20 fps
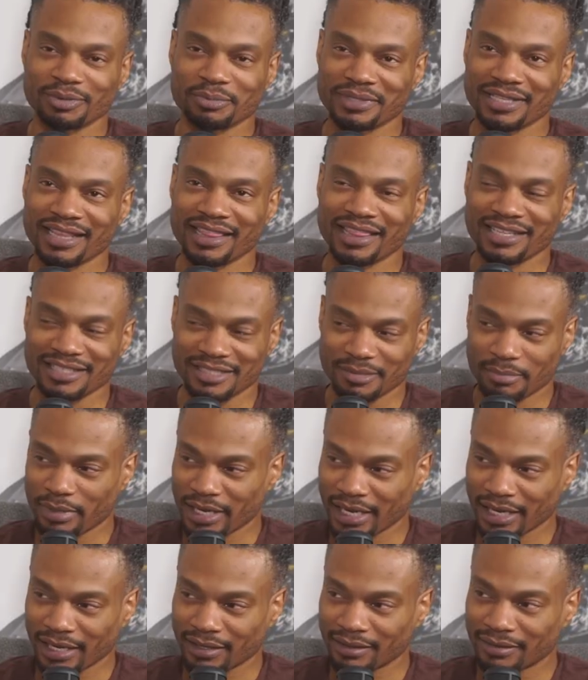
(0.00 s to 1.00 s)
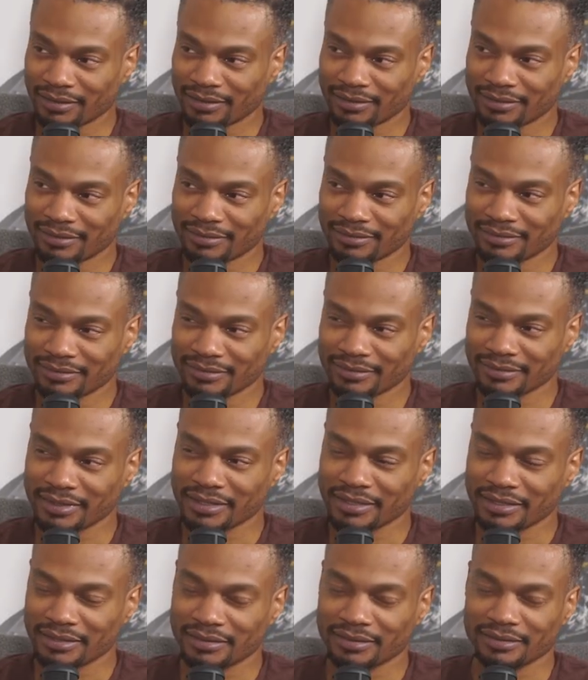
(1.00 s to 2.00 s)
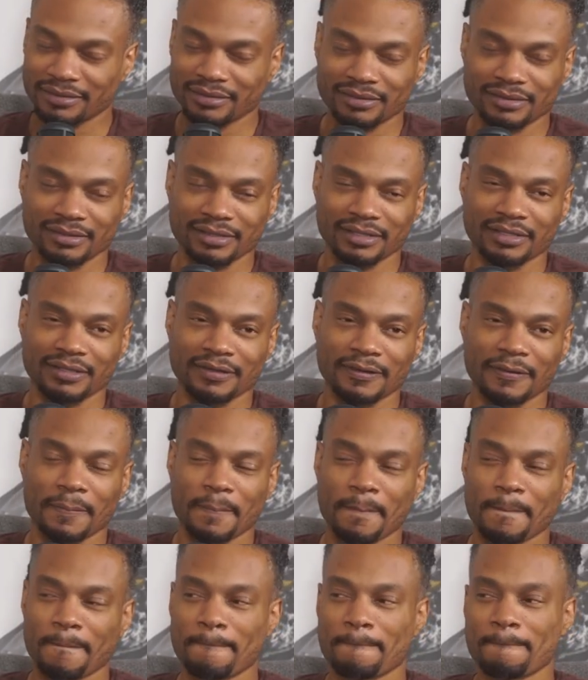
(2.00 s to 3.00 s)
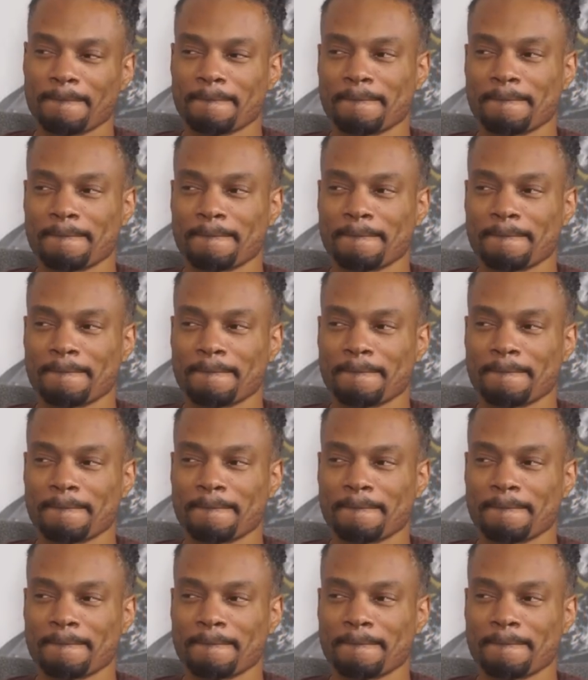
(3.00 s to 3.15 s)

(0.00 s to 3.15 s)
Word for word: to be this bad, right? Who like, says that?